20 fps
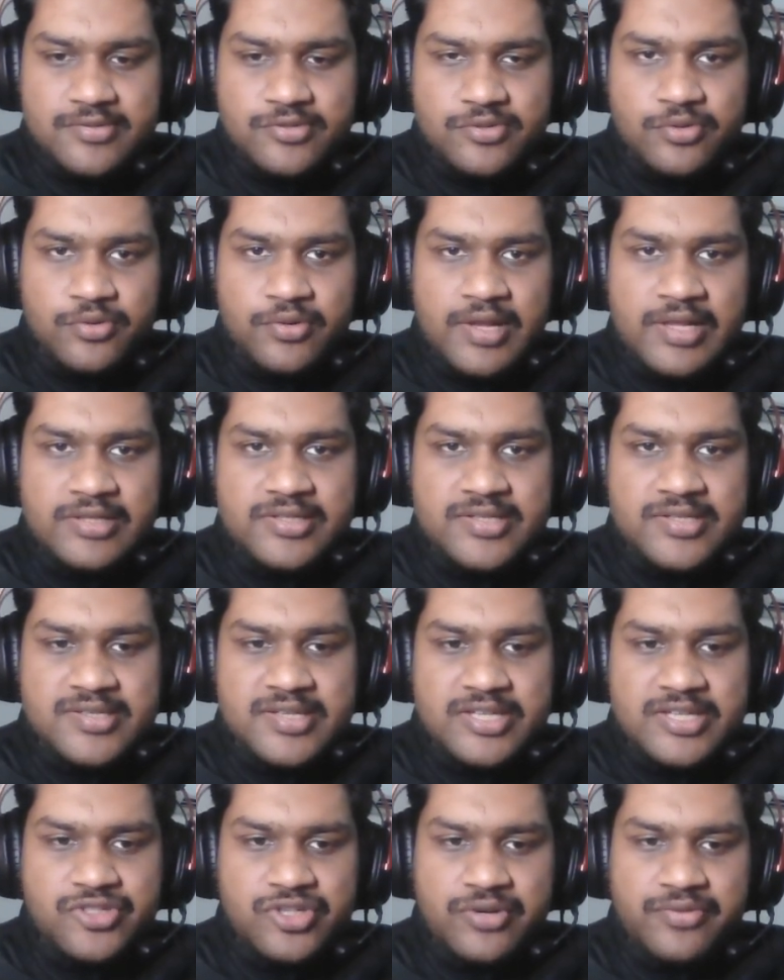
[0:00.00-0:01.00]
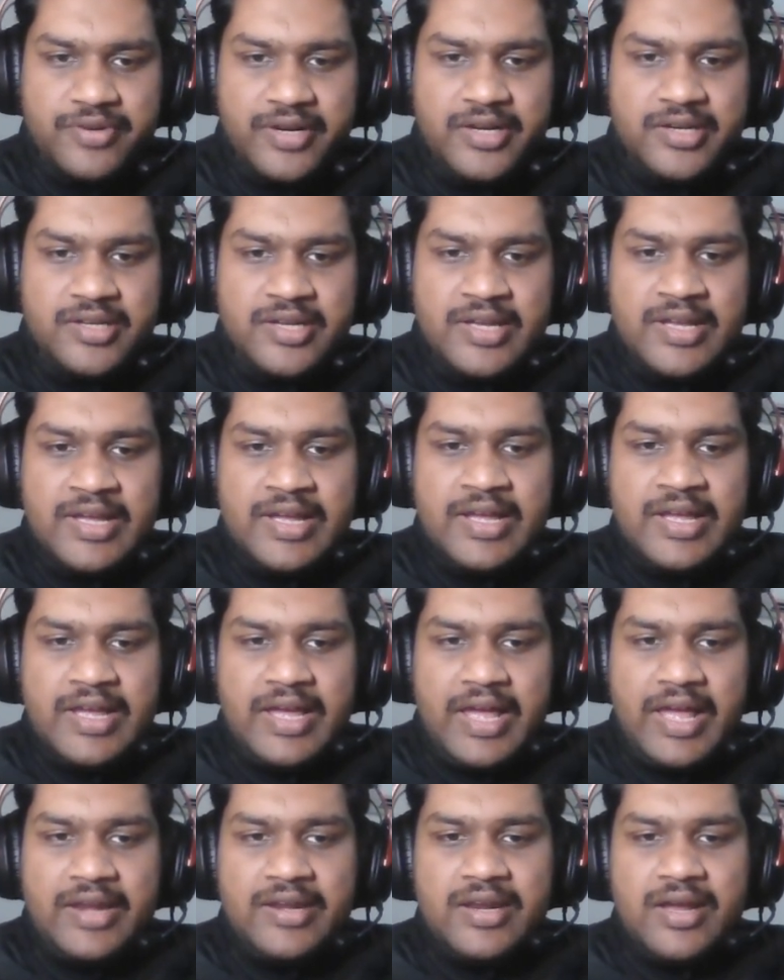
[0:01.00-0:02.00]
So I'll just say generate,
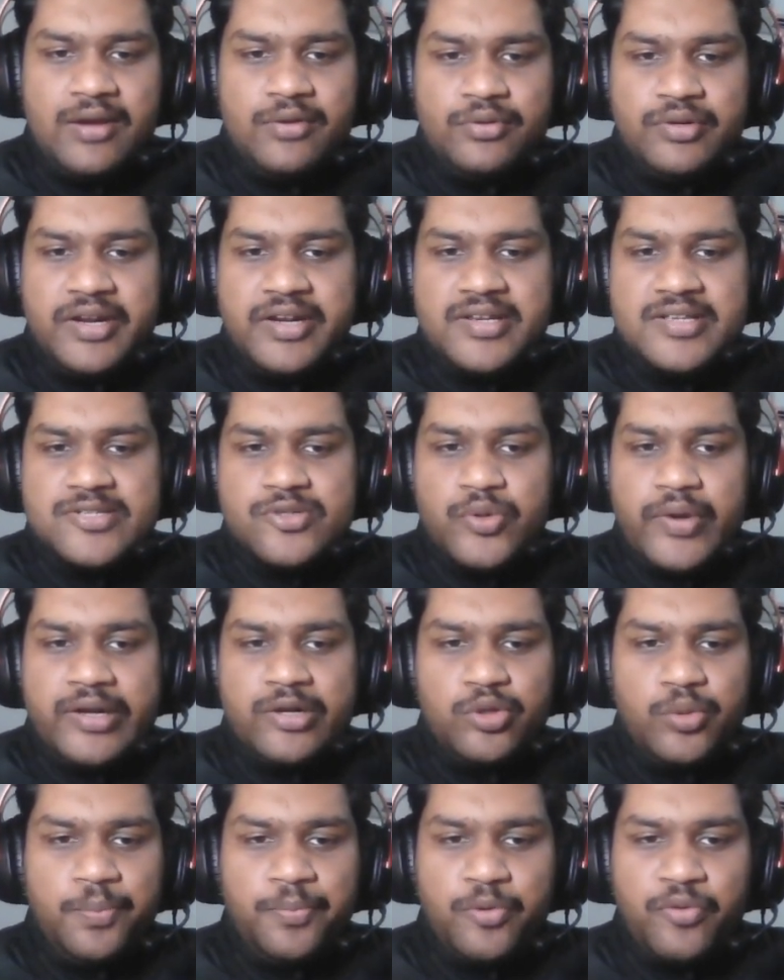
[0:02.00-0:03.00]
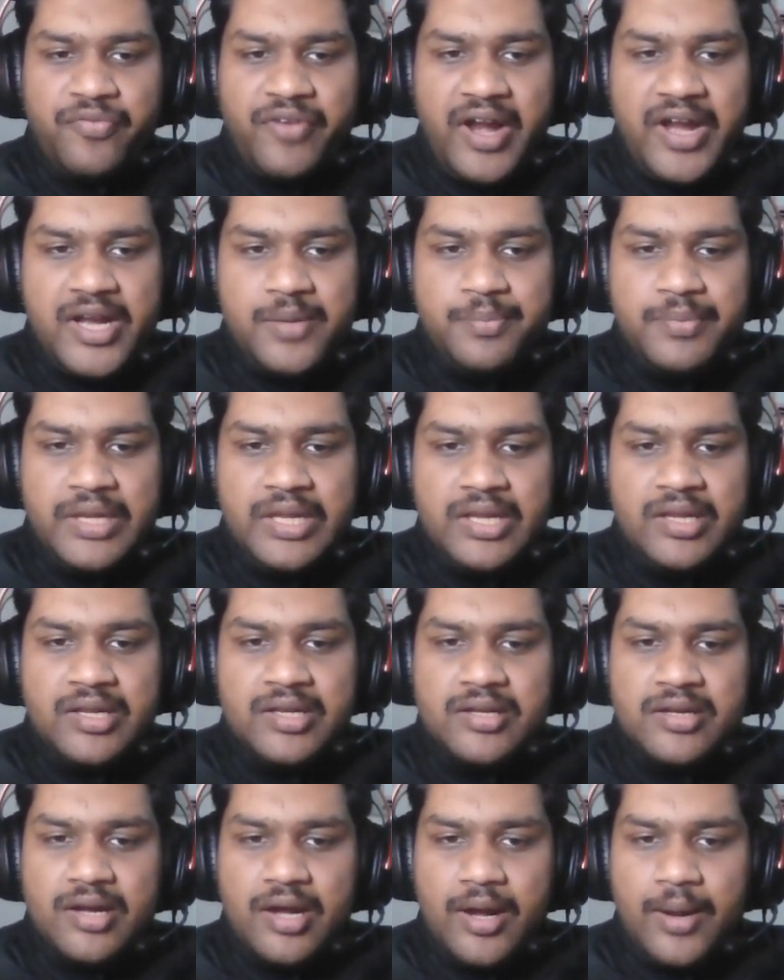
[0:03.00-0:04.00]
and now it is going to provide me
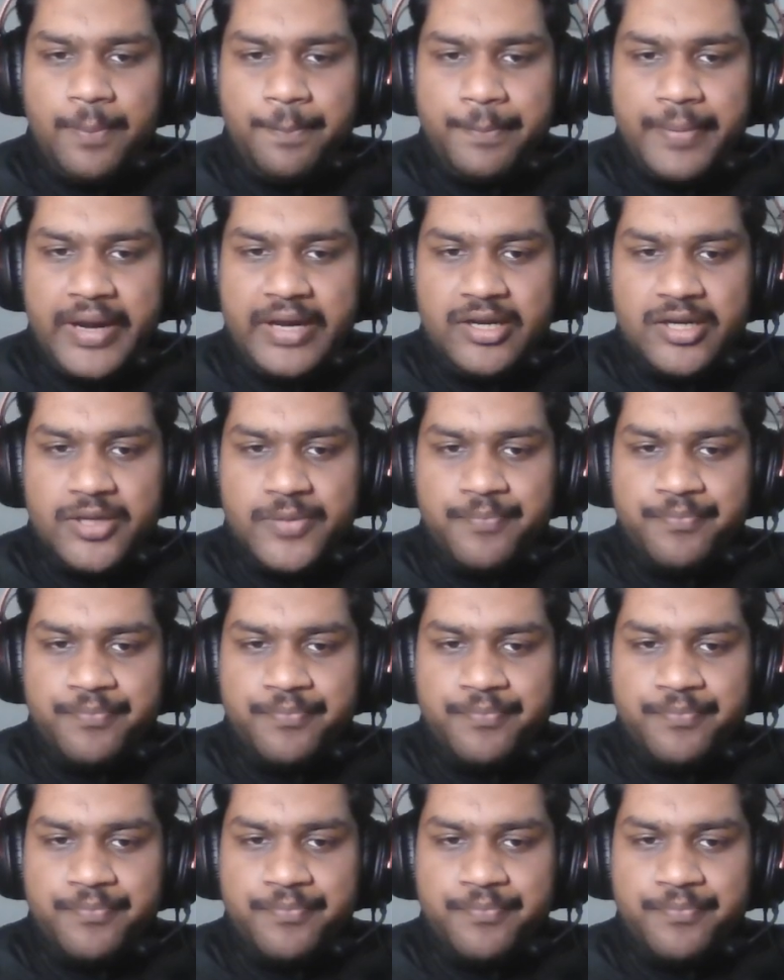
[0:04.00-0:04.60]
a pet,